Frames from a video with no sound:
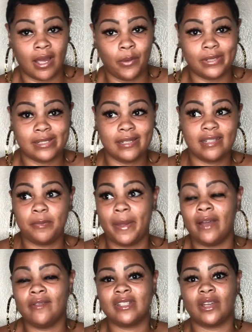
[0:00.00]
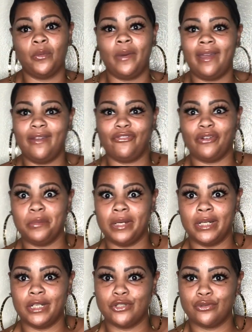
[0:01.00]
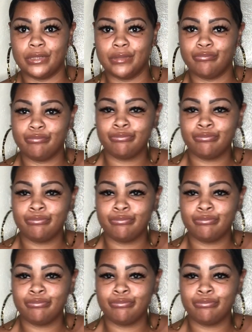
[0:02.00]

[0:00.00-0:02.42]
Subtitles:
I was 6 pounds away from 100.